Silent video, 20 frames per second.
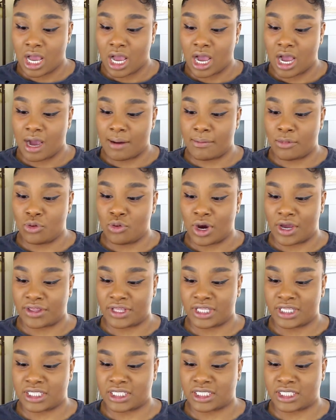Oh, I
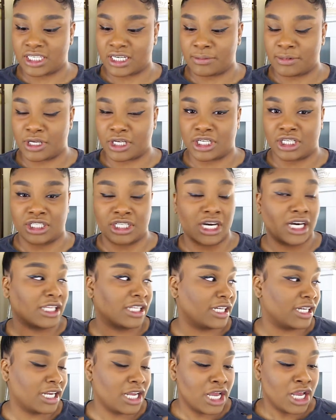think this is gonna be a good
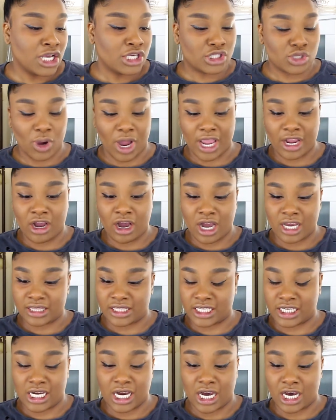color. So I got
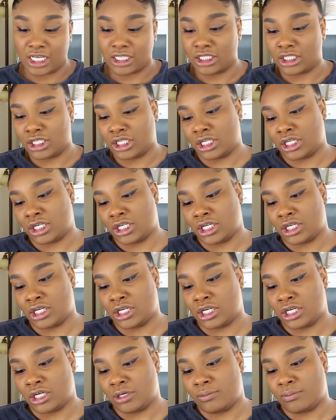the
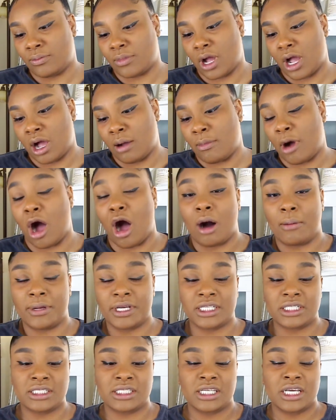color
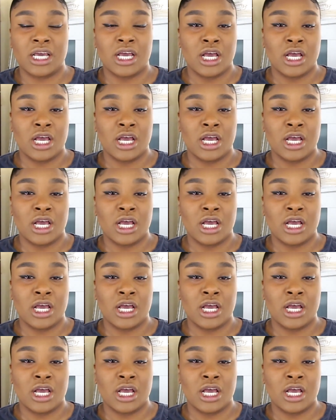almond.